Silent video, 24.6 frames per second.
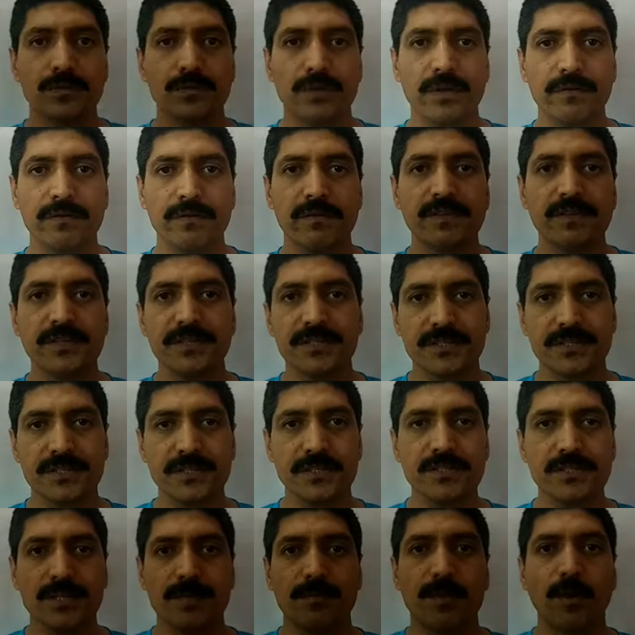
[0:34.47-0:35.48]
Today we will
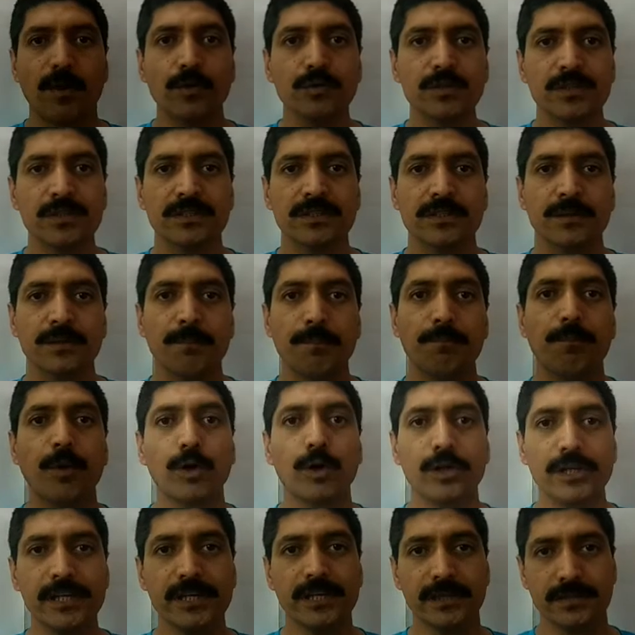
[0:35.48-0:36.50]
discuss about
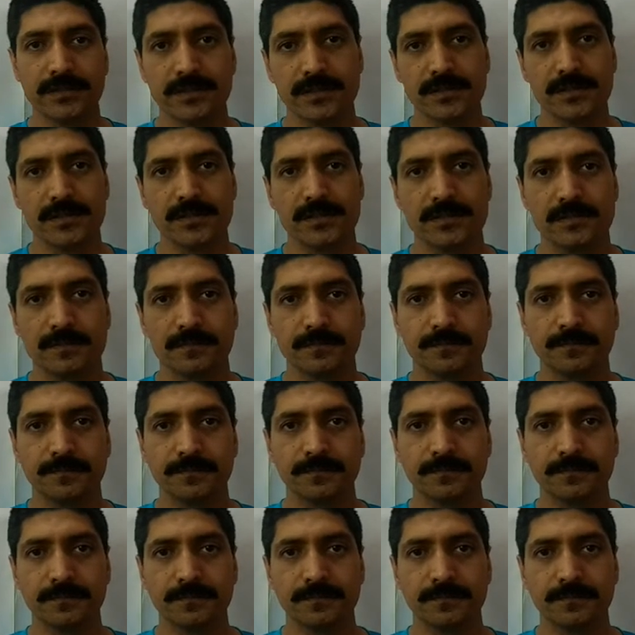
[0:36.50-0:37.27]
polygons.